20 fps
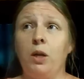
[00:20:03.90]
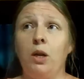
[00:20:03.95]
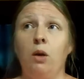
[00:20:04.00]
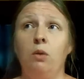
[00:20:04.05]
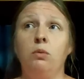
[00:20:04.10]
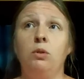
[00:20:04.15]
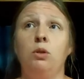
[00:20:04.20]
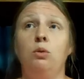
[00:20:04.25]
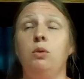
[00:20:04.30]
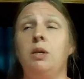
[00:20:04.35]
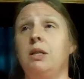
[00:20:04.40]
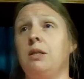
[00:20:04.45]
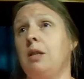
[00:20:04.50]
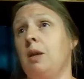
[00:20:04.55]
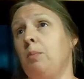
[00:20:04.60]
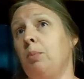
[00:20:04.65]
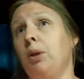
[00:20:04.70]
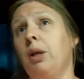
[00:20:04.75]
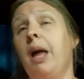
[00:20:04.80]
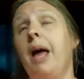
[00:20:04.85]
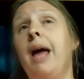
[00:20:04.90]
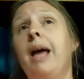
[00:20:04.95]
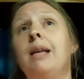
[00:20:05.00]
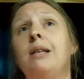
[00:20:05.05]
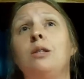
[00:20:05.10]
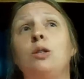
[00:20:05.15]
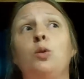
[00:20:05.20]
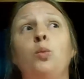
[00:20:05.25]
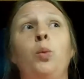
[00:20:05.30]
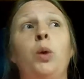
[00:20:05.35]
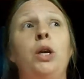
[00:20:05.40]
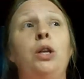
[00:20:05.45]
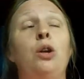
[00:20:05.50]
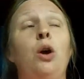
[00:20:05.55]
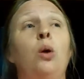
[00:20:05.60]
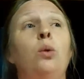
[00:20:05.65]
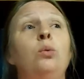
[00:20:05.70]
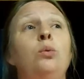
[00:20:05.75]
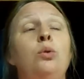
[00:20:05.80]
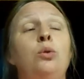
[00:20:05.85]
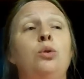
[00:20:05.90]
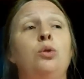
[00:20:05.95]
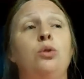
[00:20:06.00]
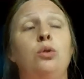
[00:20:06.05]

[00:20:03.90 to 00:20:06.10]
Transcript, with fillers: don't do Disney Plus, we don't